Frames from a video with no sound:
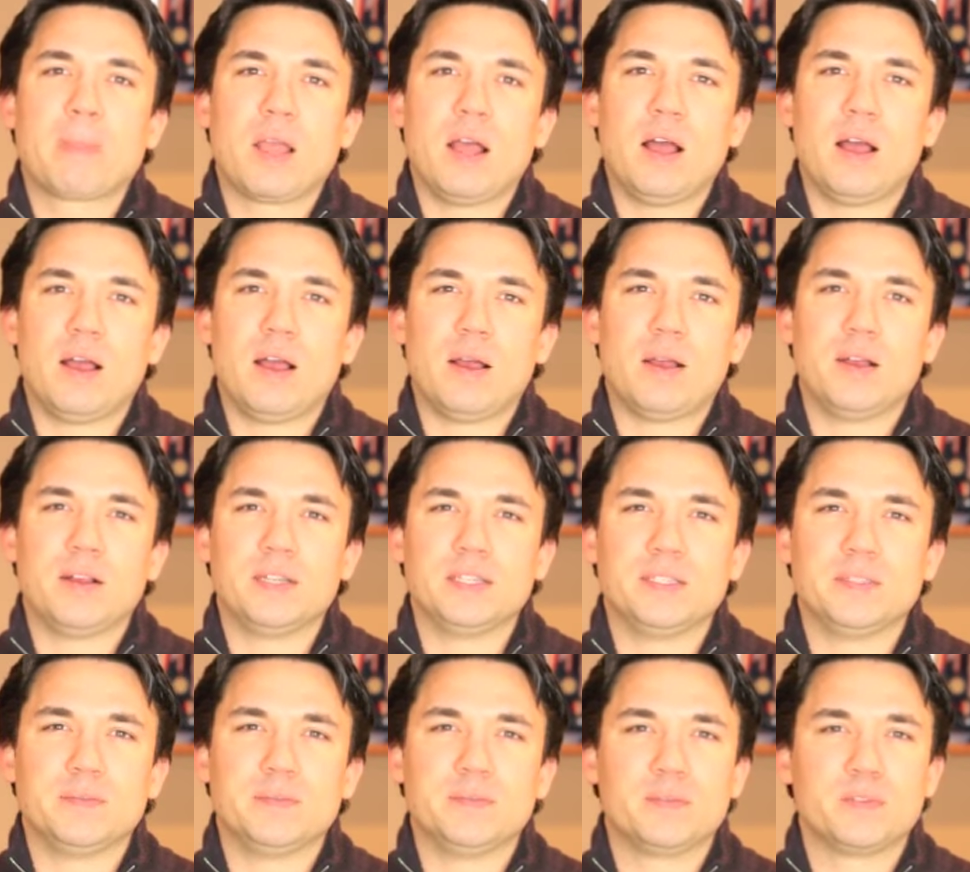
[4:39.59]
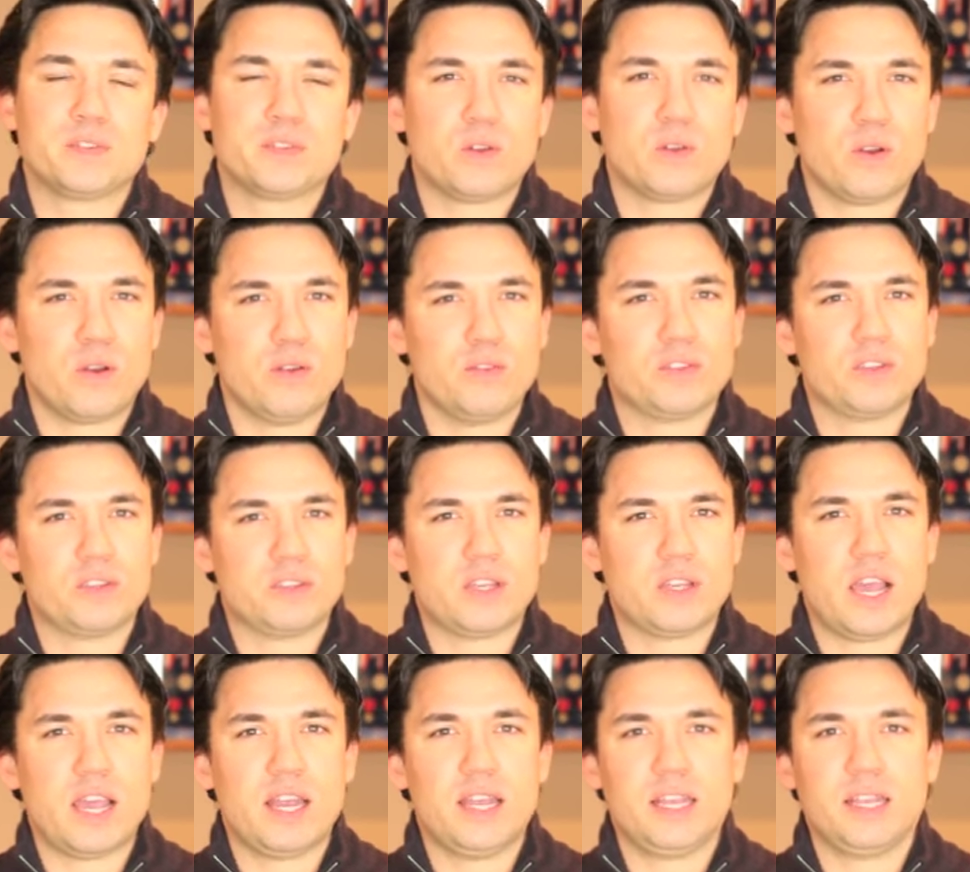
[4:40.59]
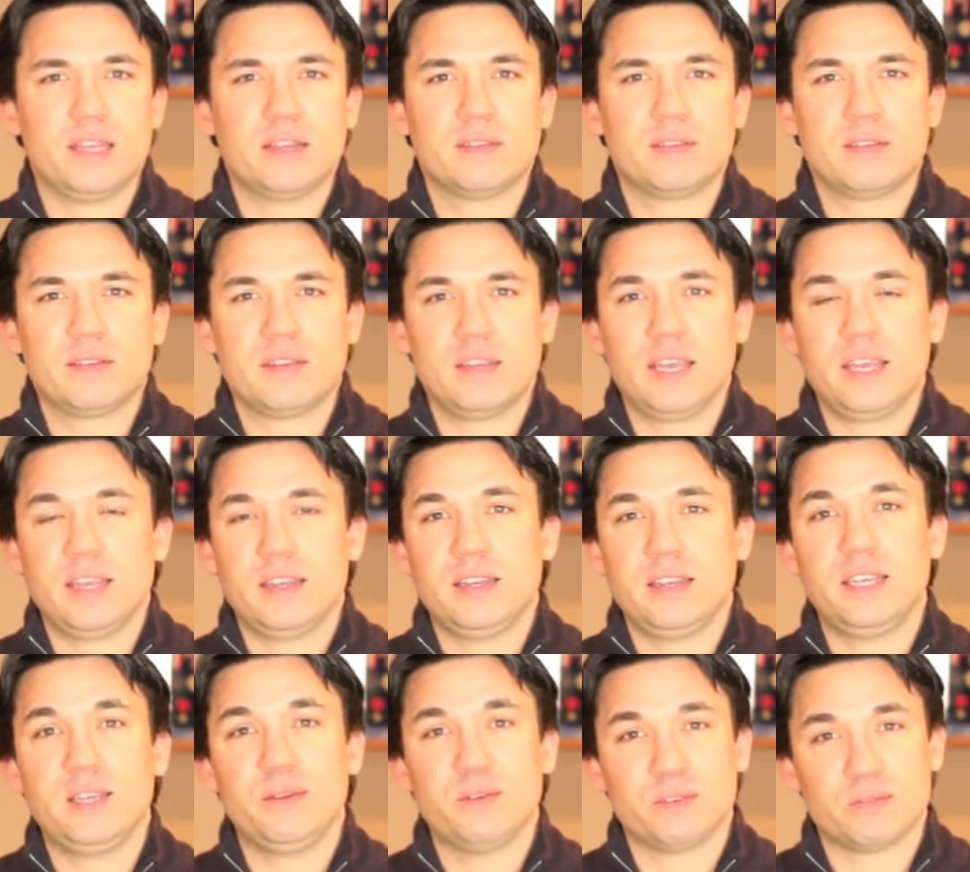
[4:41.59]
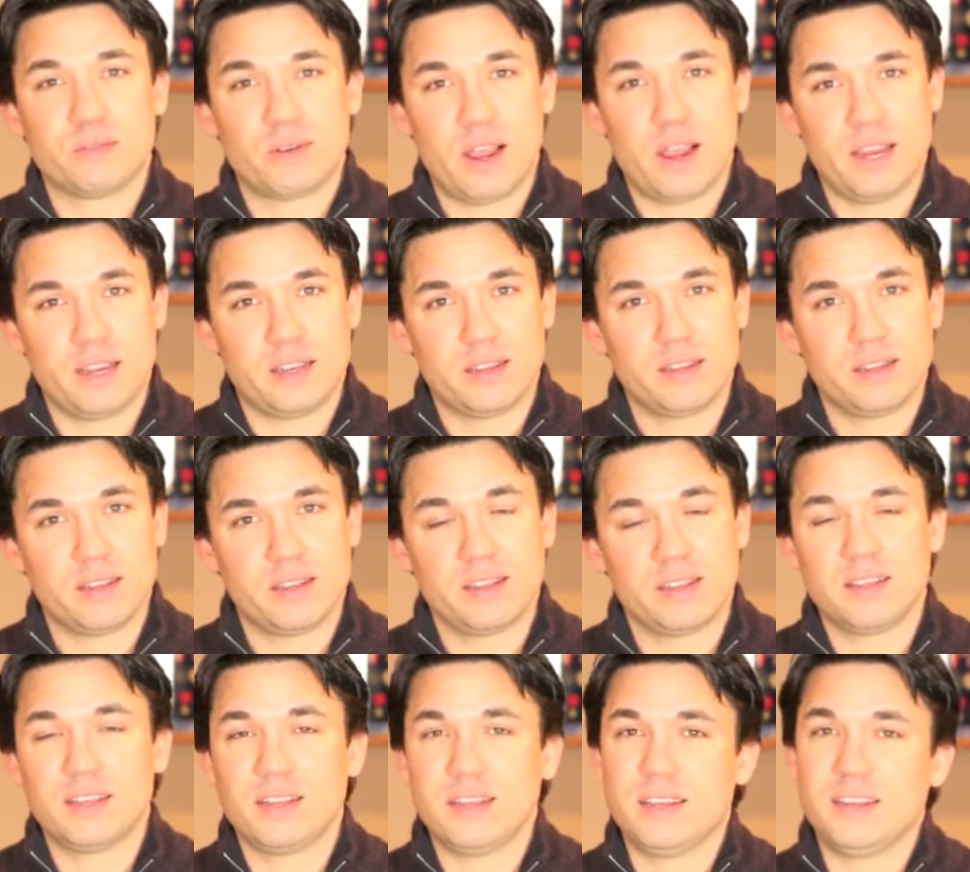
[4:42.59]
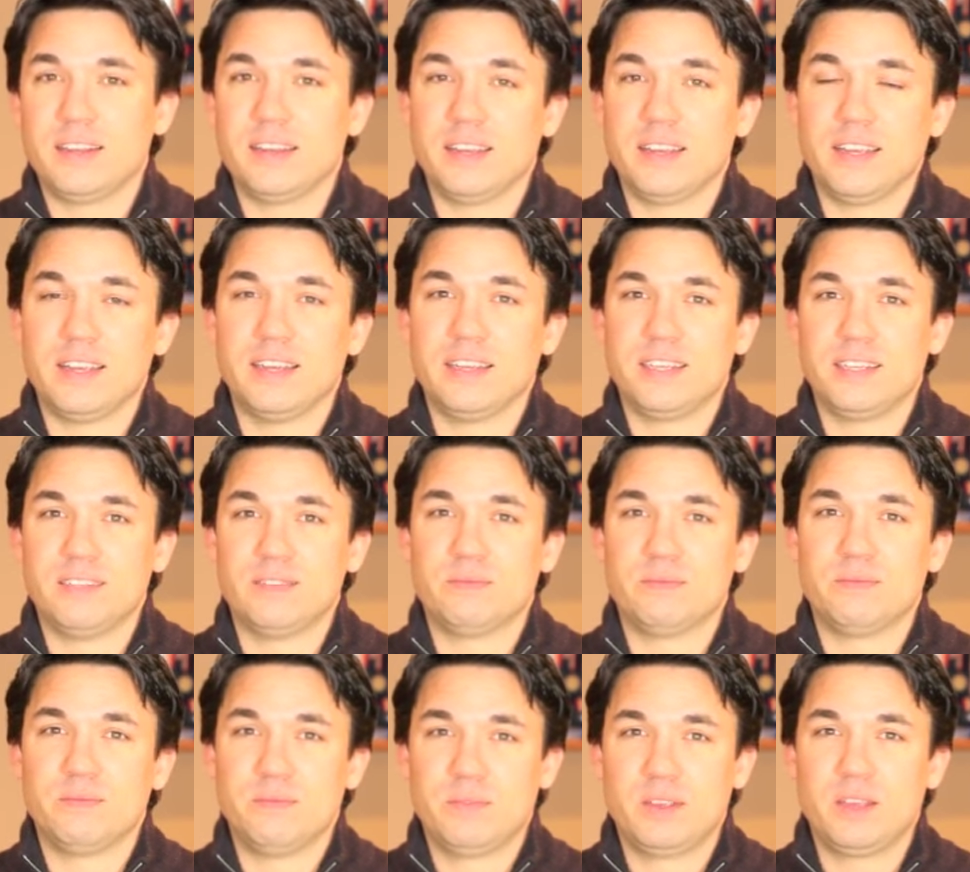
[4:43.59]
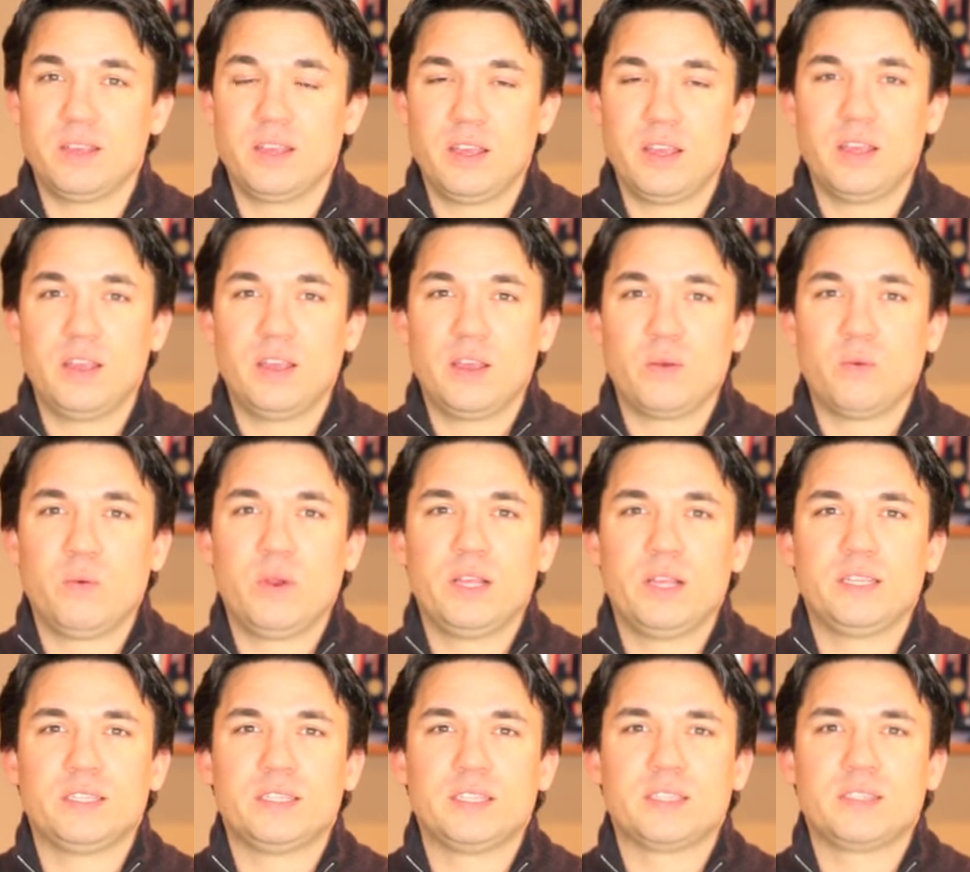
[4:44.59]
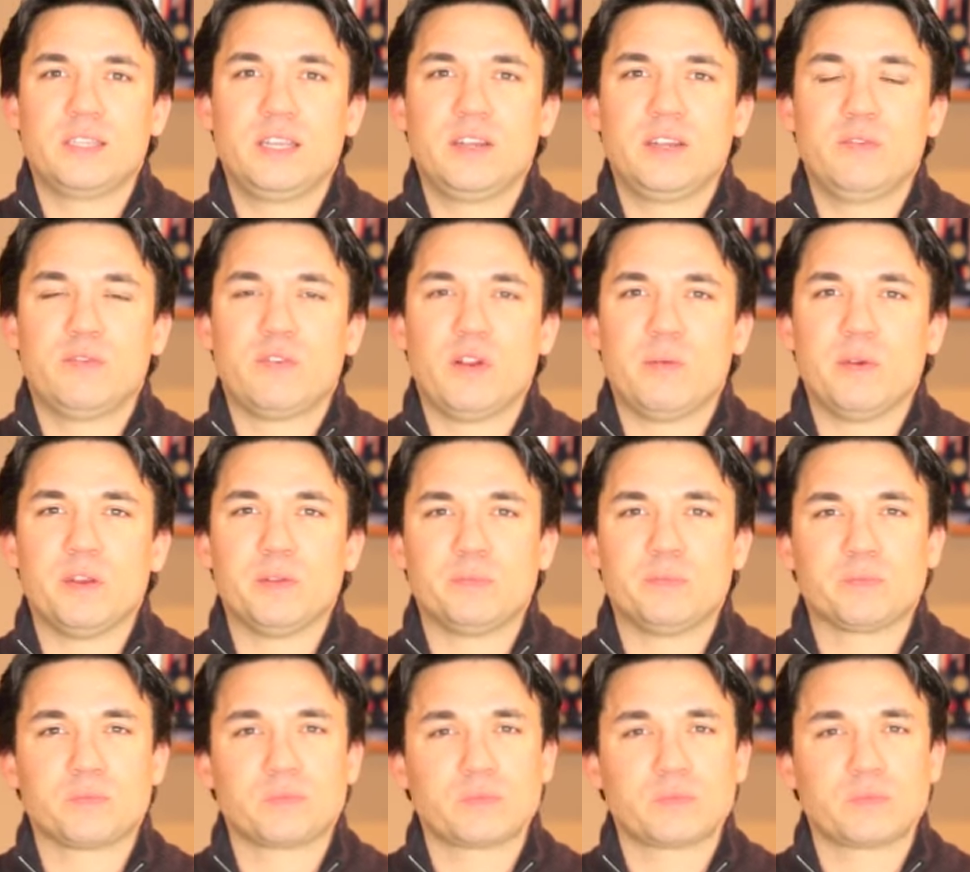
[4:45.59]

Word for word: uh, sort of society, and he was right, uh, and he's really succeeded from it.